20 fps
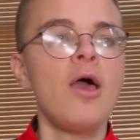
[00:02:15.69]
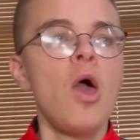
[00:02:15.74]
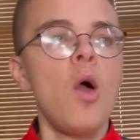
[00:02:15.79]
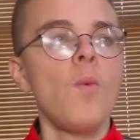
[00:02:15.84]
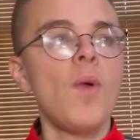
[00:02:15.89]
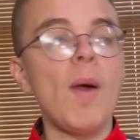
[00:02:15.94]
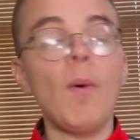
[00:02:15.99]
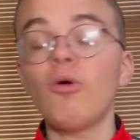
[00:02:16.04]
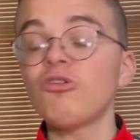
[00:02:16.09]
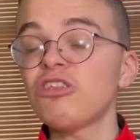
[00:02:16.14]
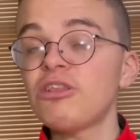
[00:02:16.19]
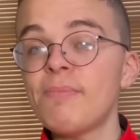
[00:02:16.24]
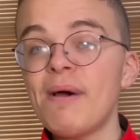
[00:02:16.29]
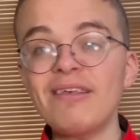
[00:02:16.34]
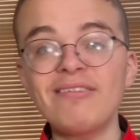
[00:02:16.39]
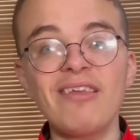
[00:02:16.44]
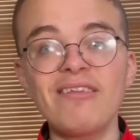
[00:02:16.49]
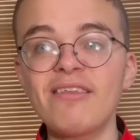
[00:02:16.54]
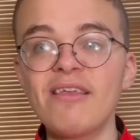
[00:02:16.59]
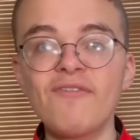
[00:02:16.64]
We had one of the
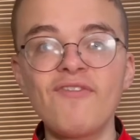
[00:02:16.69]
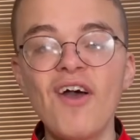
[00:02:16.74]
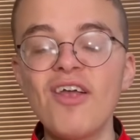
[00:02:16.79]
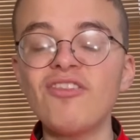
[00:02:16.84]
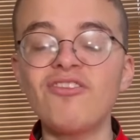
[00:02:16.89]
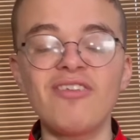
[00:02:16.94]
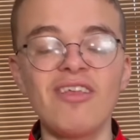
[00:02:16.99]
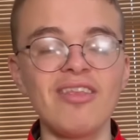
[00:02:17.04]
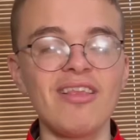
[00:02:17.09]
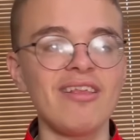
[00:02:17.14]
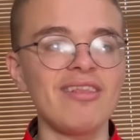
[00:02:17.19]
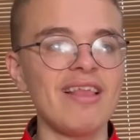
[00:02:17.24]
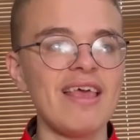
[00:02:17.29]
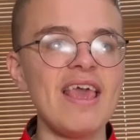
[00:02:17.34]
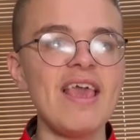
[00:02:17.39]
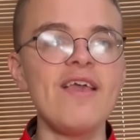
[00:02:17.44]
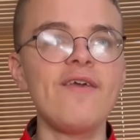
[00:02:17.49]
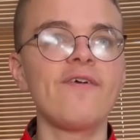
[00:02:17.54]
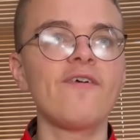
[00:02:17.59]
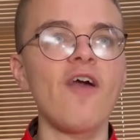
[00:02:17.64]
best defences in the
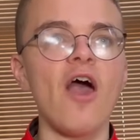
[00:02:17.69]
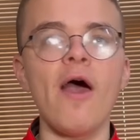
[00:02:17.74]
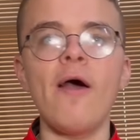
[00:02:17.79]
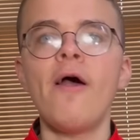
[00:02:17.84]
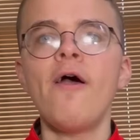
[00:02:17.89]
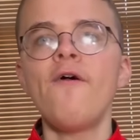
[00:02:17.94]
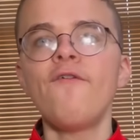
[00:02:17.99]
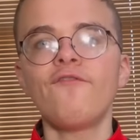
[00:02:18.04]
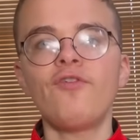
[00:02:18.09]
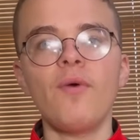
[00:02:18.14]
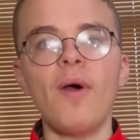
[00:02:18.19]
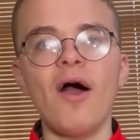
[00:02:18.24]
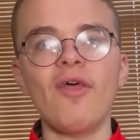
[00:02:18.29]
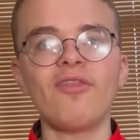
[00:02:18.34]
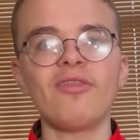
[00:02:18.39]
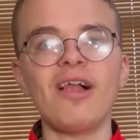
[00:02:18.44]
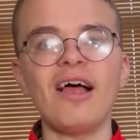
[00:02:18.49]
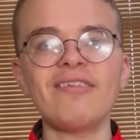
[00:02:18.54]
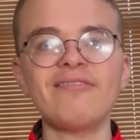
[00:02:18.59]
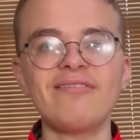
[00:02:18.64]
league uh, throughout
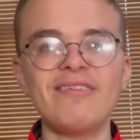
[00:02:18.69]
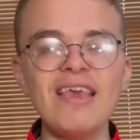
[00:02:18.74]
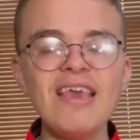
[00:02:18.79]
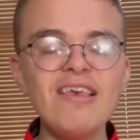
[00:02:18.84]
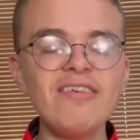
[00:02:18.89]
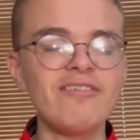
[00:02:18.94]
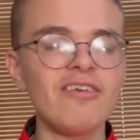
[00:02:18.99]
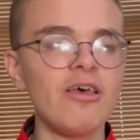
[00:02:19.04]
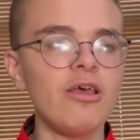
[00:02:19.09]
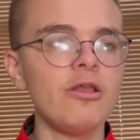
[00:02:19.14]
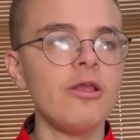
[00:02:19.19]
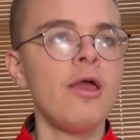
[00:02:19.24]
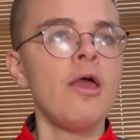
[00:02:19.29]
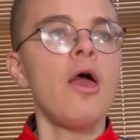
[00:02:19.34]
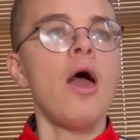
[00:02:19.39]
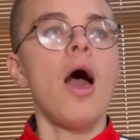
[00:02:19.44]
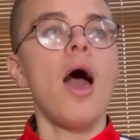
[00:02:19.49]
last season.